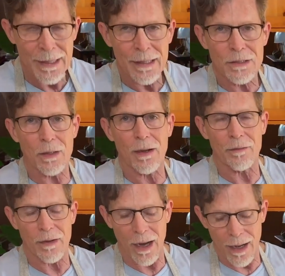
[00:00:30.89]
So I've
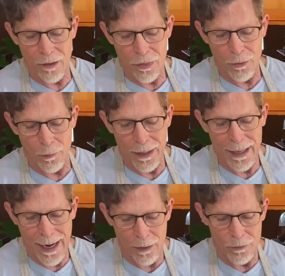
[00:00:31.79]
got 3
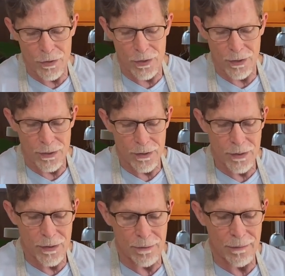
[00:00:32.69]

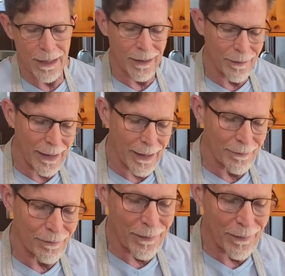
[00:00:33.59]
ounces. Now that